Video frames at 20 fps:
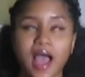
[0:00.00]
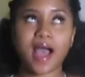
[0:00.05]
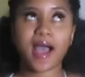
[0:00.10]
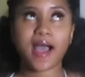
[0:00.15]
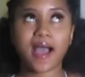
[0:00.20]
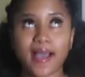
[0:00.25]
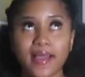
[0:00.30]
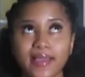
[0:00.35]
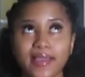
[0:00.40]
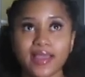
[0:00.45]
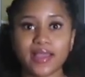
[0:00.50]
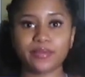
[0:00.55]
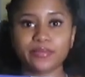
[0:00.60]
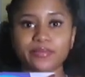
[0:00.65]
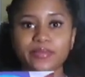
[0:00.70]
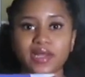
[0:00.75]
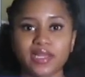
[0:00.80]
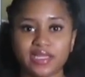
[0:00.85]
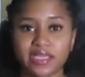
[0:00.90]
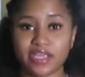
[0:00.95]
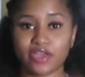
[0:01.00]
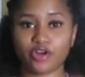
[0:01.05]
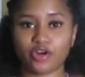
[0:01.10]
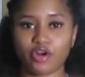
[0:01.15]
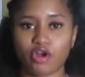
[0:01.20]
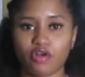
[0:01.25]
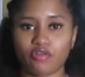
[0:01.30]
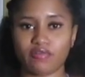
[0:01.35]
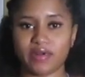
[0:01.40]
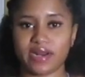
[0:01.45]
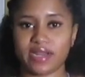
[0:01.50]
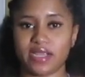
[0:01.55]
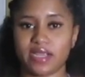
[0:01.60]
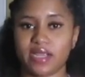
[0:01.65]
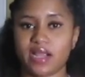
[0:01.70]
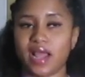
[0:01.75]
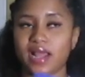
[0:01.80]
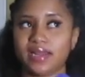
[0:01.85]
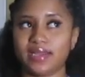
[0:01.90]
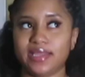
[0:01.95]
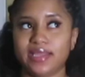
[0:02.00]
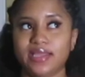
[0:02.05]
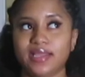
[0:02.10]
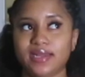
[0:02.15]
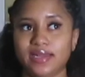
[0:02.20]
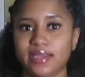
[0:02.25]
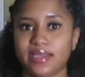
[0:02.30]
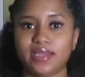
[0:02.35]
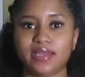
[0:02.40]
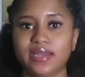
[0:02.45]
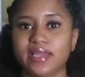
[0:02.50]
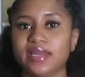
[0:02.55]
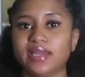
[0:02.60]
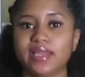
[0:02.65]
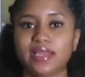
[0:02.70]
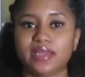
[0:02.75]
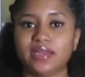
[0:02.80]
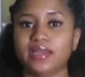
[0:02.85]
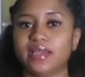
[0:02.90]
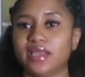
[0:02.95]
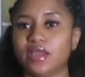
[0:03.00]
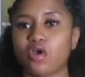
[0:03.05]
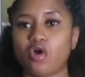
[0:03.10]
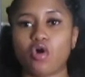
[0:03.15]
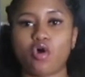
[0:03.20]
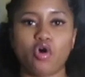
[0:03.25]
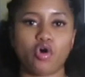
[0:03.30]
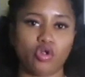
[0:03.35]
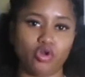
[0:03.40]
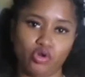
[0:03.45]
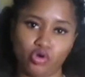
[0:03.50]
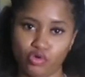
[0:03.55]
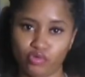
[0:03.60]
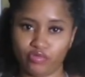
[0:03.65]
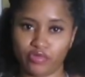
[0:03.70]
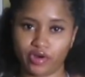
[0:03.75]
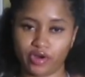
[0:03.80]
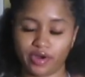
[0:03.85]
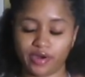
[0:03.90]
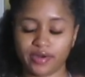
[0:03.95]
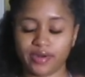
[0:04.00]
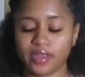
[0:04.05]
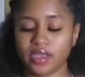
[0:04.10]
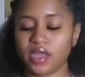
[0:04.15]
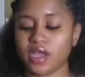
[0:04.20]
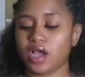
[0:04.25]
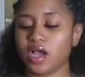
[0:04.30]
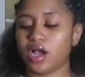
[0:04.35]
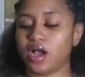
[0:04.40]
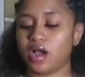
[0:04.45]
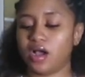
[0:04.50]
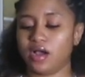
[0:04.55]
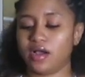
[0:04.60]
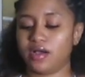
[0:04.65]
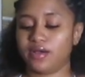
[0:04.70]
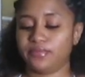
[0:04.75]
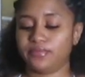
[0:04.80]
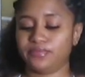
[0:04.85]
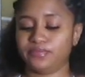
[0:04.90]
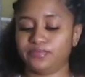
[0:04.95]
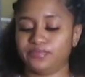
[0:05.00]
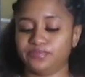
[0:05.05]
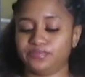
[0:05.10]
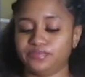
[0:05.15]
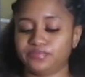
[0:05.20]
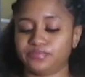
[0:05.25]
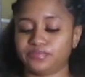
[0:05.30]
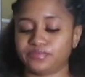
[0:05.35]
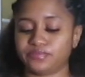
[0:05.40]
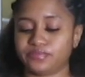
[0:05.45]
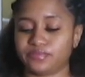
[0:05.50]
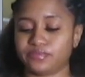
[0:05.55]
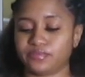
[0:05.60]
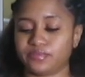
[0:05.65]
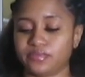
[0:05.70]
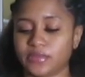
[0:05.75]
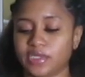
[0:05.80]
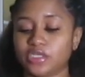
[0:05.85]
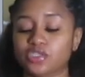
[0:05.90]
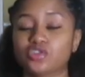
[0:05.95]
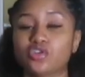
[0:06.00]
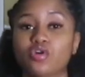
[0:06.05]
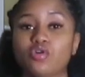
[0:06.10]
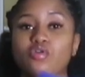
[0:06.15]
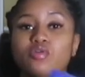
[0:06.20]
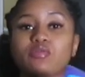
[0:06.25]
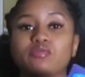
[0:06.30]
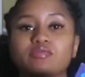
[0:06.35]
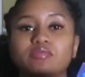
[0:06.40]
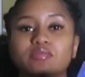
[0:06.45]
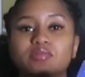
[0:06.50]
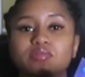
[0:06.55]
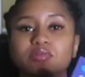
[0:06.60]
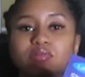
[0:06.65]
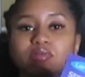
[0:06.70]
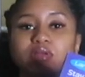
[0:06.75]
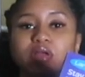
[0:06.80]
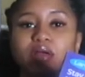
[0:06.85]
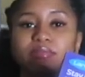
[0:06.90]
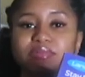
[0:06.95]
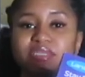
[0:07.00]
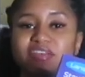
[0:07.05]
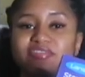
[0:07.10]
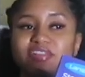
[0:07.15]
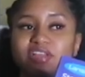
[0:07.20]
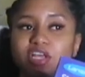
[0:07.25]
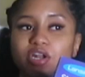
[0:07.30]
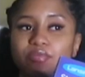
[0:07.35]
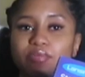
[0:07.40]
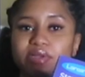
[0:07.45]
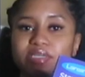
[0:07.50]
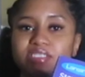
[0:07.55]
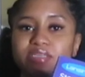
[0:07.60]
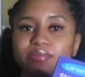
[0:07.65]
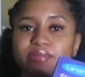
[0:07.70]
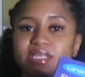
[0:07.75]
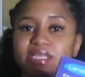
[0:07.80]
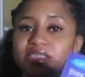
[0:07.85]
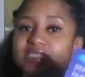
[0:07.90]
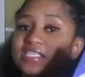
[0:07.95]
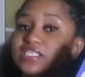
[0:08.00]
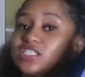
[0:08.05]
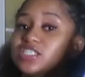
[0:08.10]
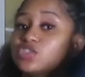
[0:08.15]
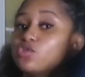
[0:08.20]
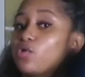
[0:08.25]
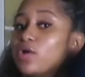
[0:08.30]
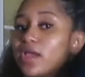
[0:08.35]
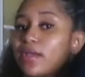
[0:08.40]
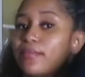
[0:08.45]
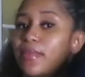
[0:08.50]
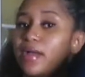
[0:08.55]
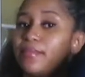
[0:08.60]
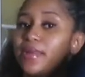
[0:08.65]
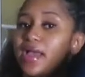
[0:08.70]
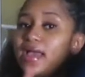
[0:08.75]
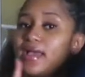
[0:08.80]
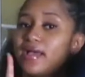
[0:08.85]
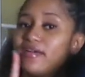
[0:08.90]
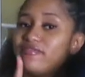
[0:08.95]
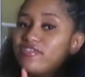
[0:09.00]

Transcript: I am a leaker already. I leak, leak, leak, leak, leak all over. Um, so I'm definitely going to bring some of these. This is going in my bag.